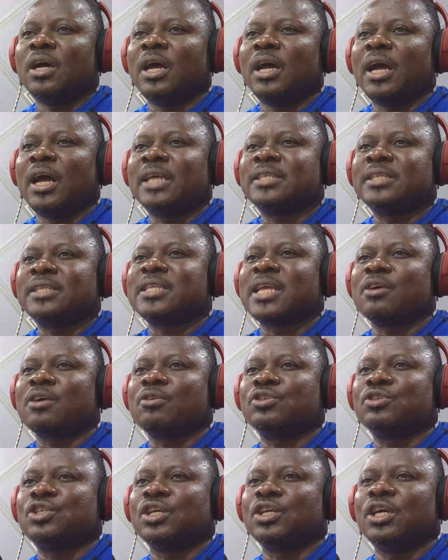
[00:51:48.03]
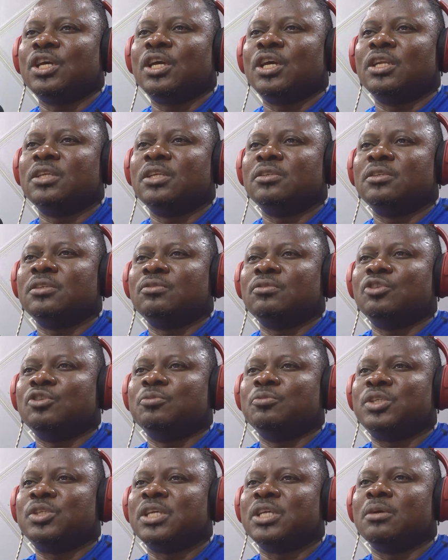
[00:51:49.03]
Assistant coach again,
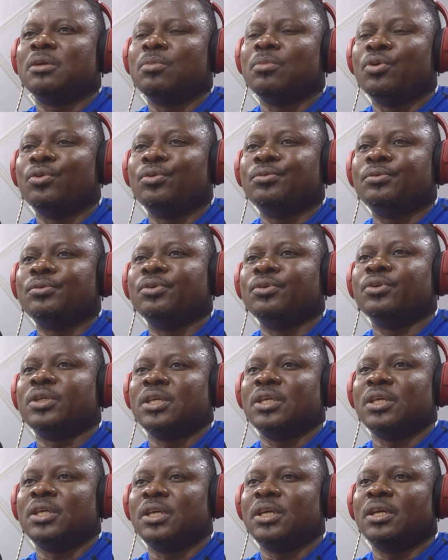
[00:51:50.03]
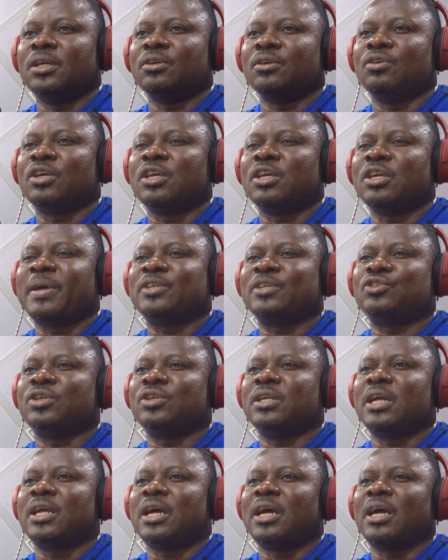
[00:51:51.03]
Undubisegbo, okay. Goalkeeper
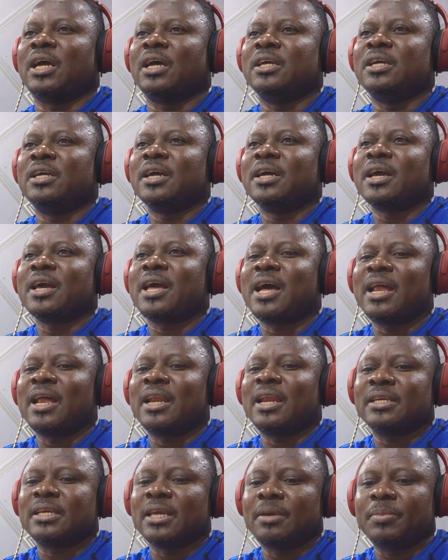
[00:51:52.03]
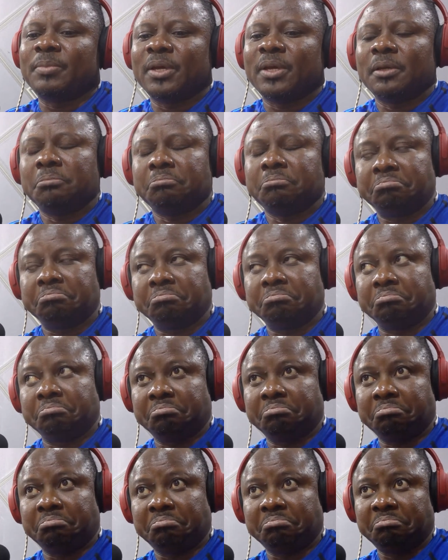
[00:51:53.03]
trainer, Carl Keme.
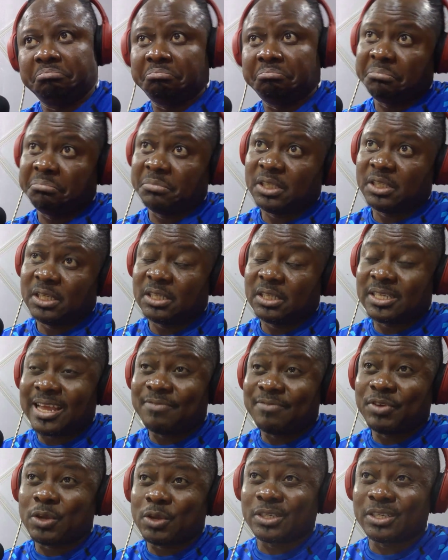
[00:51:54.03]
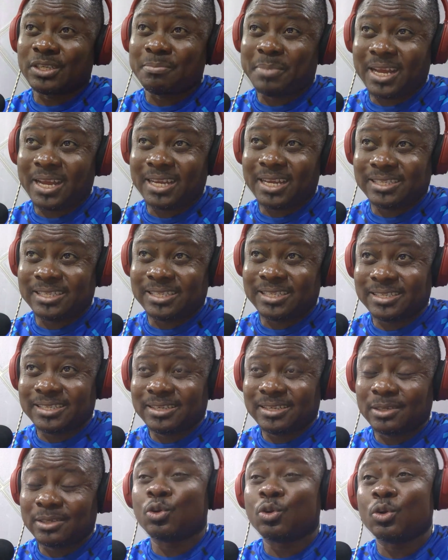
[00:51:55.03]
Does he have a coaching badge?
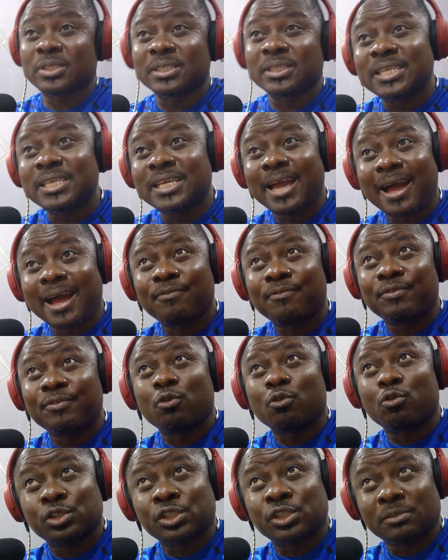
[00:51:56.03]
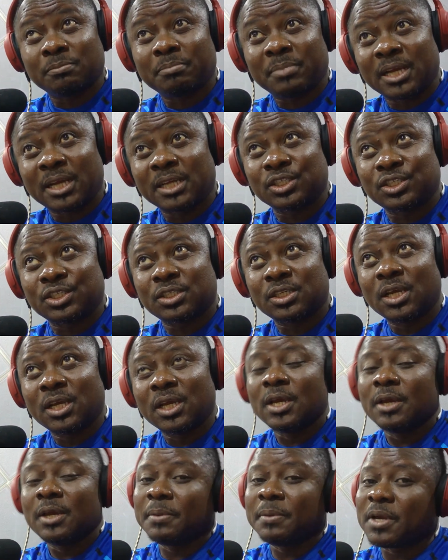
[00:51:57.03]
Does he have a coaching badge?
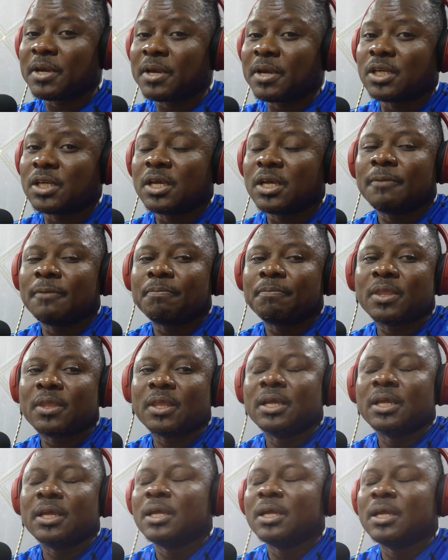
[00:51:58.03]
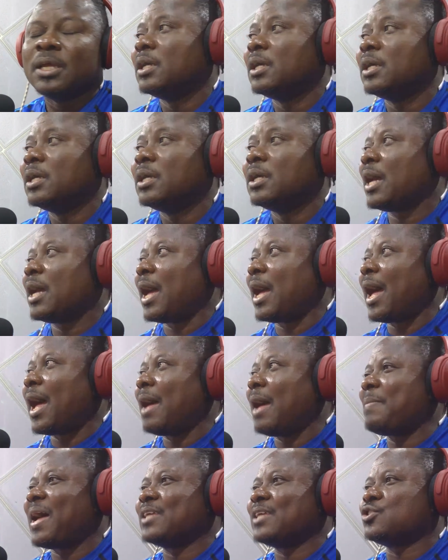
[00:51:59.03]
Because
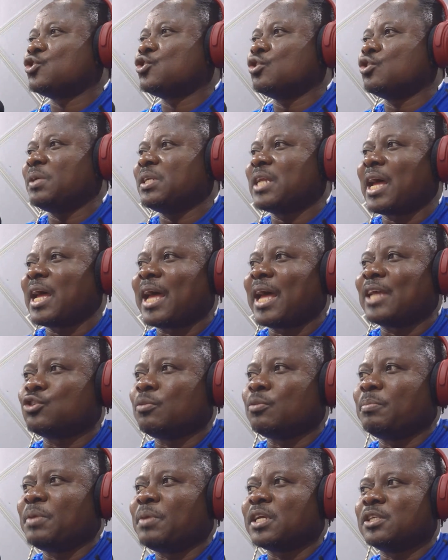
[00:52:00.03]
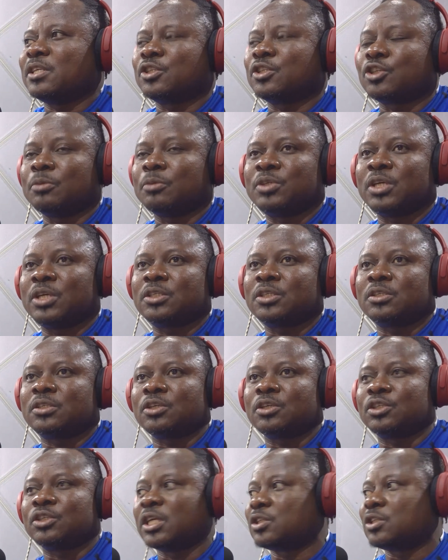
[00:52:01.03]
I'm assuming that as you're making the suggestion,
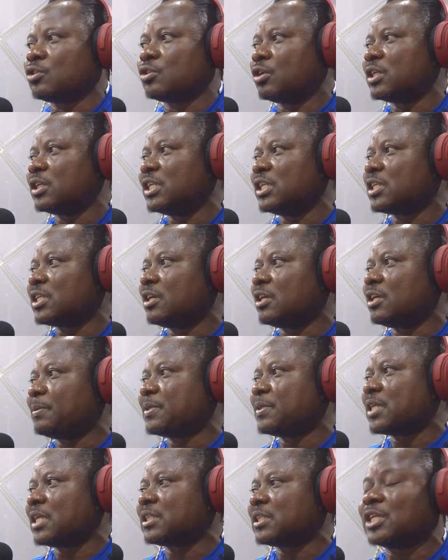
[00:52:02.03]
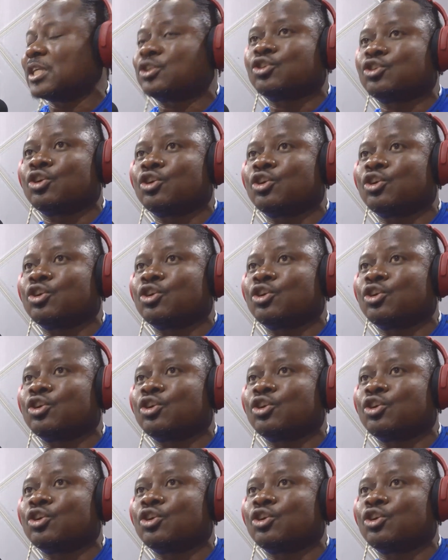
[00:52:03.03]
it's a representation